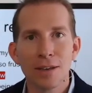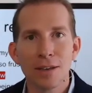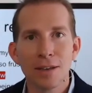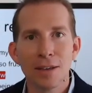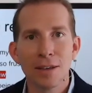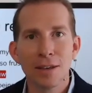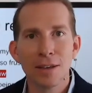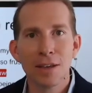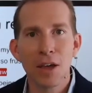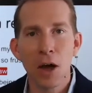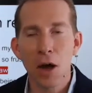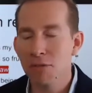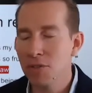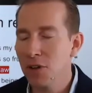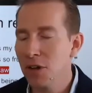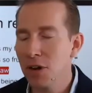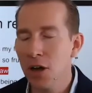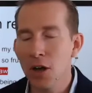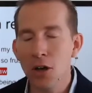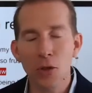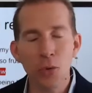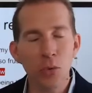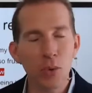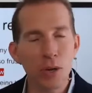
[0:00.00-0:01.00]
Now, I've done
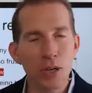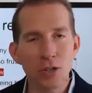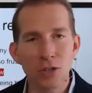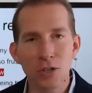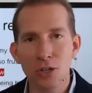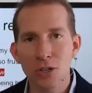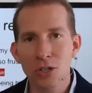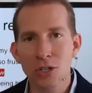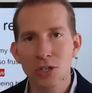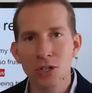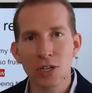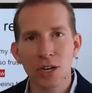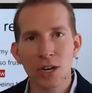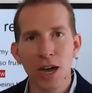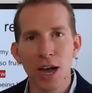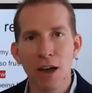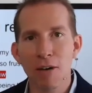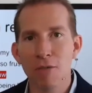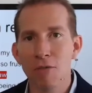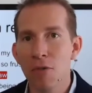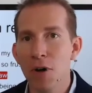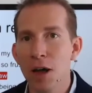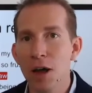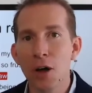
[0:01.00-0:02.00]
all the research.
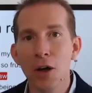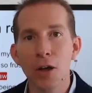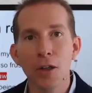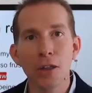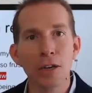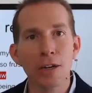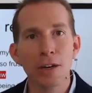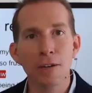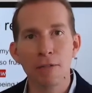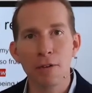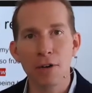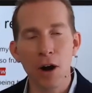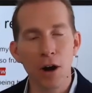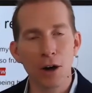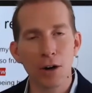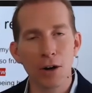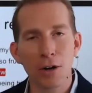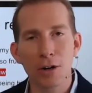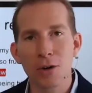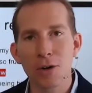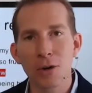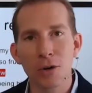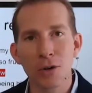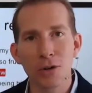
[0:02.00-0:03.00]
I've read all the different
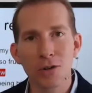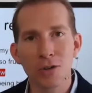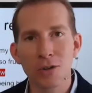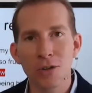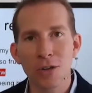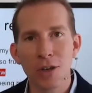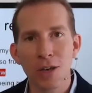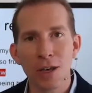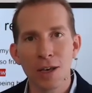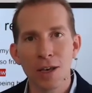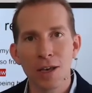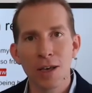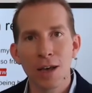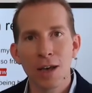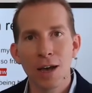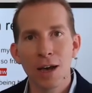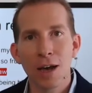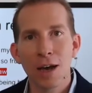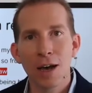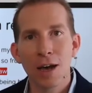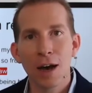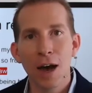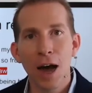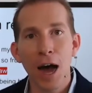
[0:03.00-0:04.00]
articles.
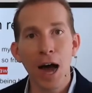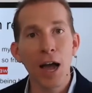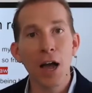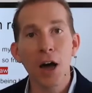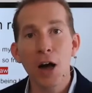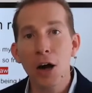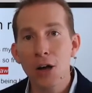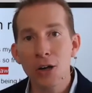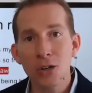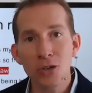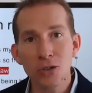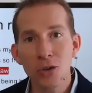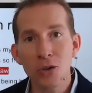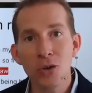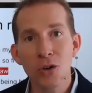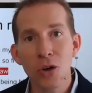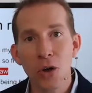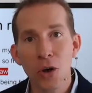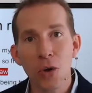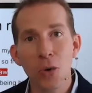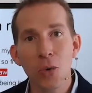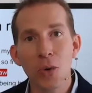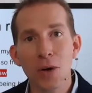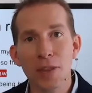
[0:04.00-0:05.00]
I also
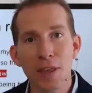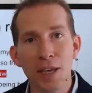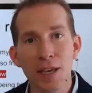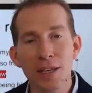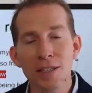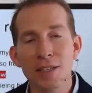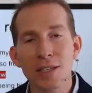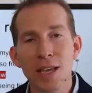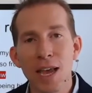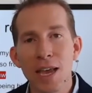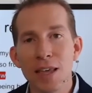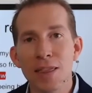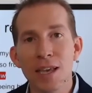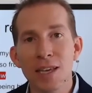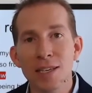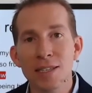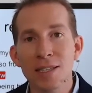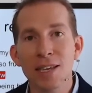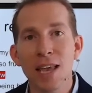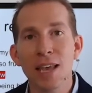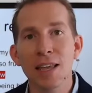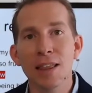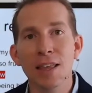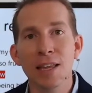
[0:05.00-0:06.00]
know what they say. They
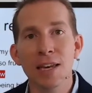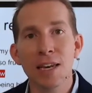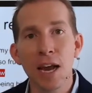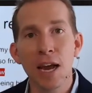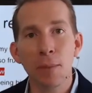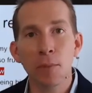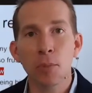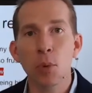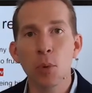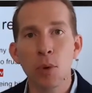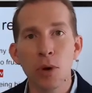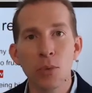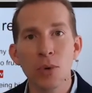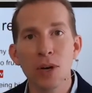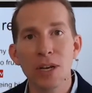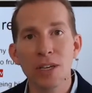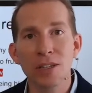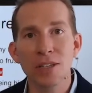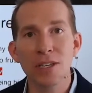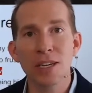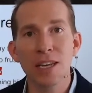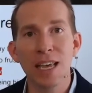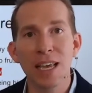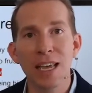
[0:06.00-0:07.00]
say the number one
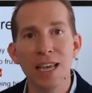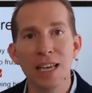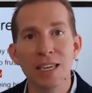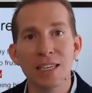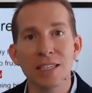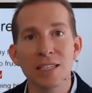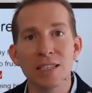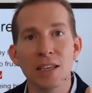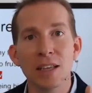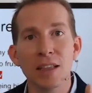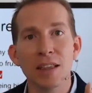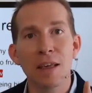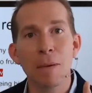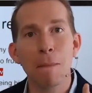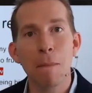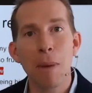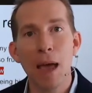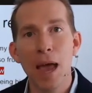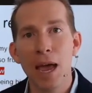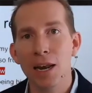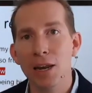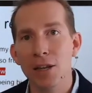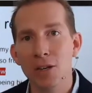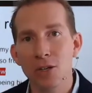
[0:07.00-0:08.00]
reason is the
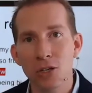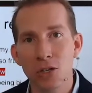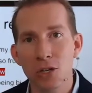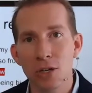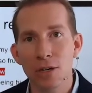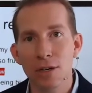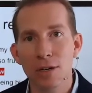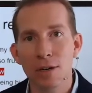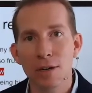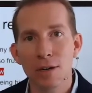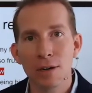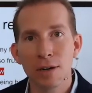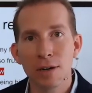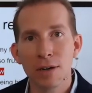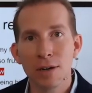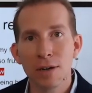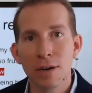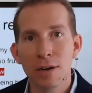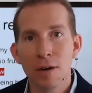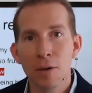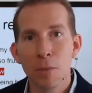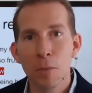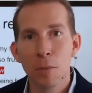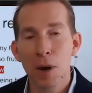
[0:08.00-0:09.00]
manager.
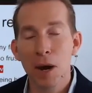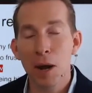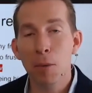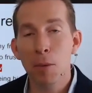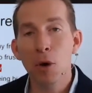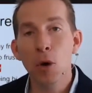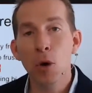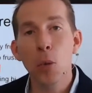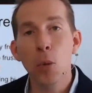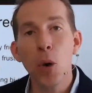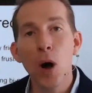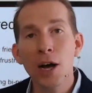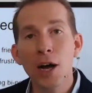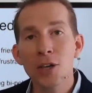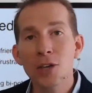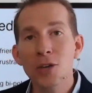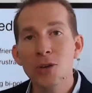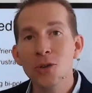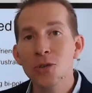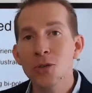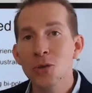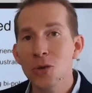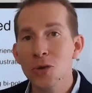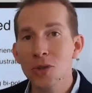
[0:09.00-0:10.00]
But I'm going to walk you
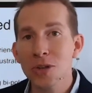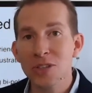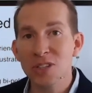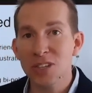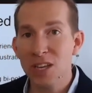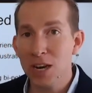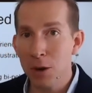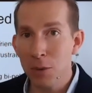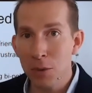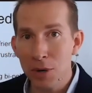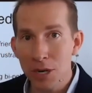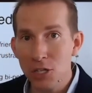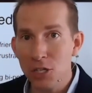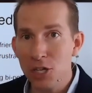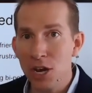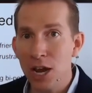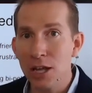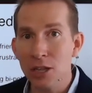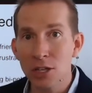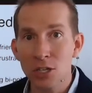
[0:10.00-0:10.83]
through this, and I want to challenge,